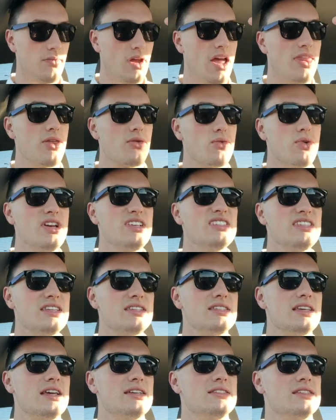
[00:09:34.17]
And the reason
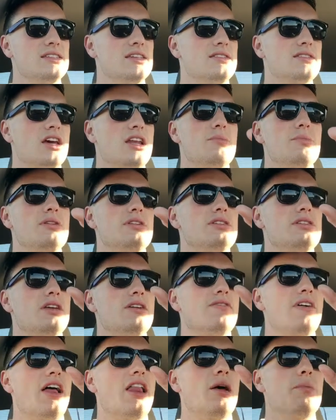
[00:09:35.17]
this is it's going to
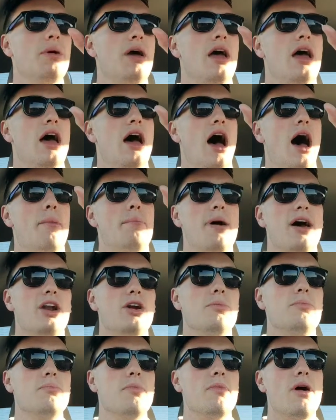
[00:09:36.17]
develop a
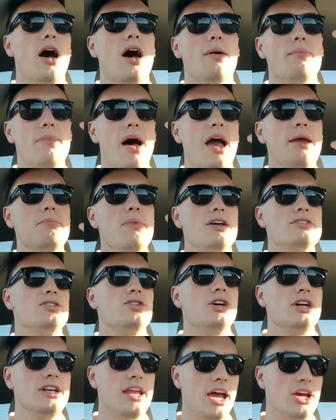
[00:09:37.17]
better
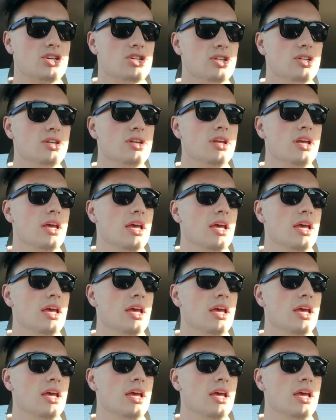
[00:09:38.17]
mind-muscle connection.